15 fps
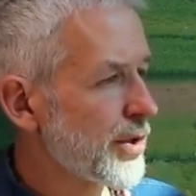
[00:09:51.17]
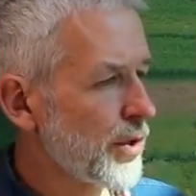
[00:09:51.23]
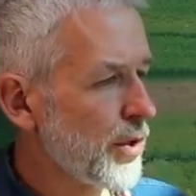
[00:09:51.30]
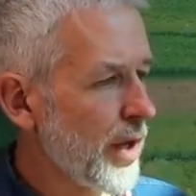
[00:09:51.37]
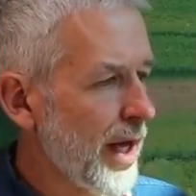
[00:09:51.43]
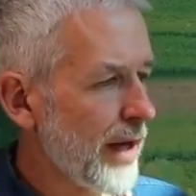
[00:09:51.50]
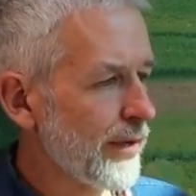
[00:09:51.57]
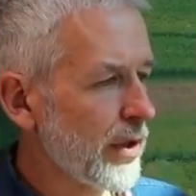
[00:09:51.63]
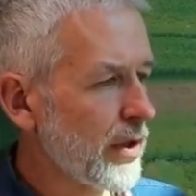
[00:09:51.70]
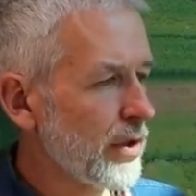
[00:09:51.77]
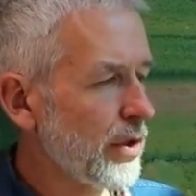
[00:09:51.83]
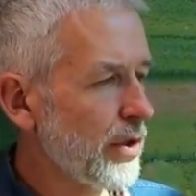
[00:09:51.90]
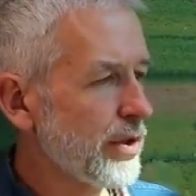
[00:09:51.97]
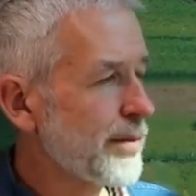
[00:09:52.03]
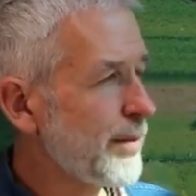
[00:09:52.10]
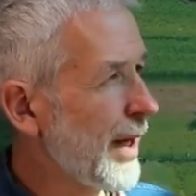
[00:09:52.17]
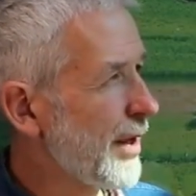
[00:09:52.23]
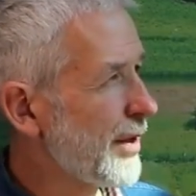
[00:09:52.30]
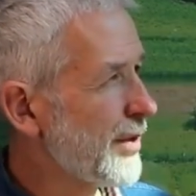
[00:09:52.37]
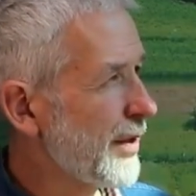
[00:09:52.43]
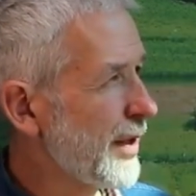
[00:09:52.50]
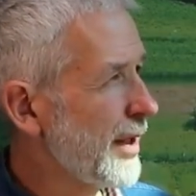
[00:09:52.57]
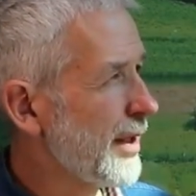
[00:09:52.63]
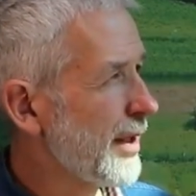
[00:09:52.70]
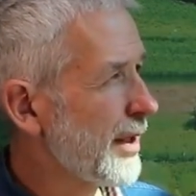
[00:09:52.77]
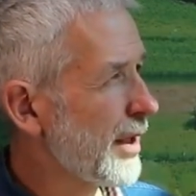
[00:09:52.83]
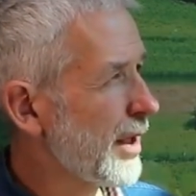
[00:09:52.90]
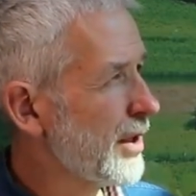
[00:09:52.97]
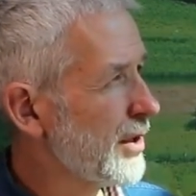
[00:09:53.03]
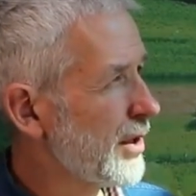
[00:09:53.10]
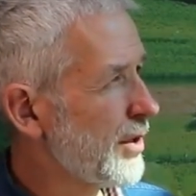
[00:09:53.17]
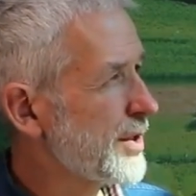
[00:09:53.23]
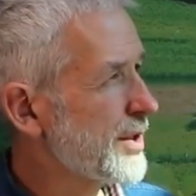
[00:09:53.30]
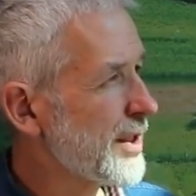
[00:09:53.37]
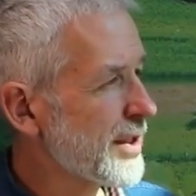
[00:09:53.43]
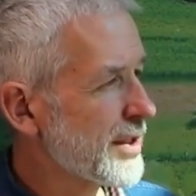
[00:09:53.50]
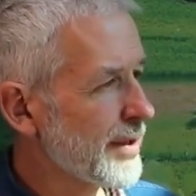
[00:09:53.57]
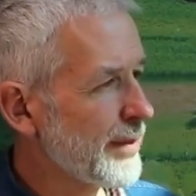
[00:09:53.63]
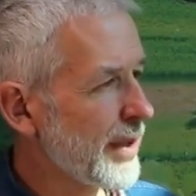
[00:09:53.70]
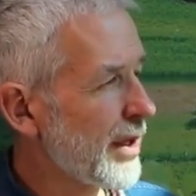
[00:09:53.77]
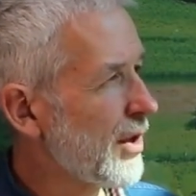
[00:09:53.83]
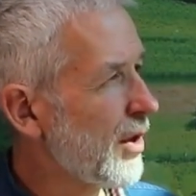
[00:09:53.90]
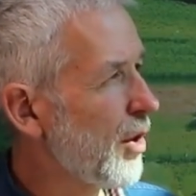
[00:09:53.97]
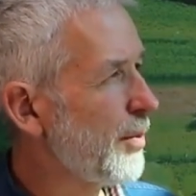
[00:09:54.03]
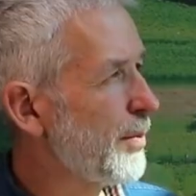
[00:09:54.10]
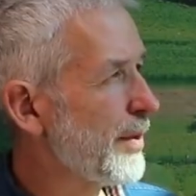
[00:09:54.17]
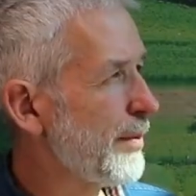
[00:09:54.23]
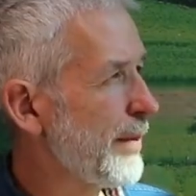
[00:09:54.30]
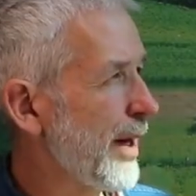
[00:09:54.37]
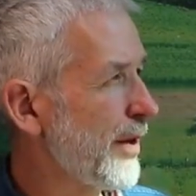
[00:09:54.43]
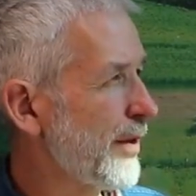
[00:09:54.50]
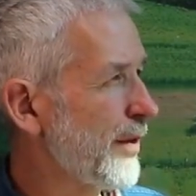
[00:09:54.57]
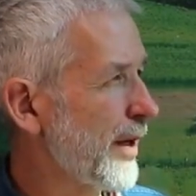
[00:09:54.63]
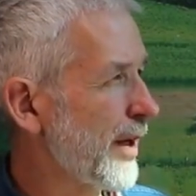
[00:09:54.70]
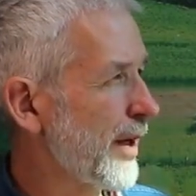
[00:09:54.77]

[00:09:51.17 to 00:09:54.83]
So you have a closed boundary, a closed system, and an open boundary.